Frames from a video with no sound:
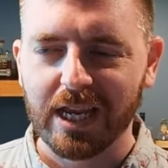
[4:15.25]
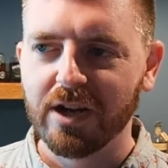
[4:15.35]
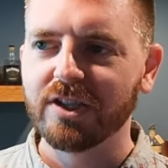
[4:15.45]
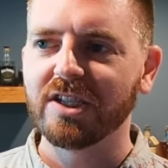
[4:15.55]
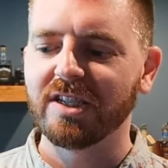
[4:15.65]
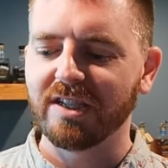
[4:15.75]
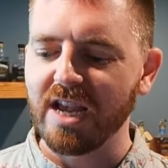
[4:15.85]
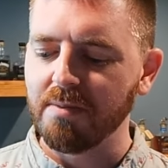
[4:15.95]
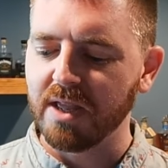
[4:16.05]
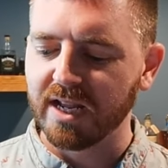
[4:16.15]
You know, it's just the
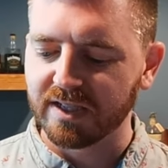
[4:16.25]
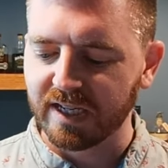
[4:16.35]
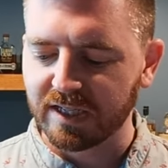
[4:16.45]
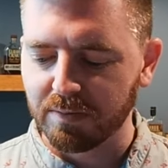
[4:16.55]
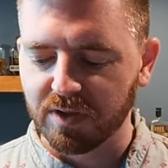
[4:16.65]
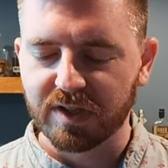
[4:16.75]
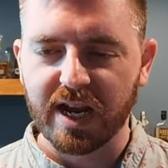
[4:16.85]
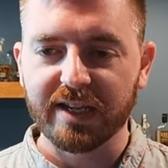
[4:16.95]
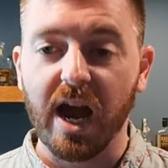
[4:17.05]
same thing as like some of those guys.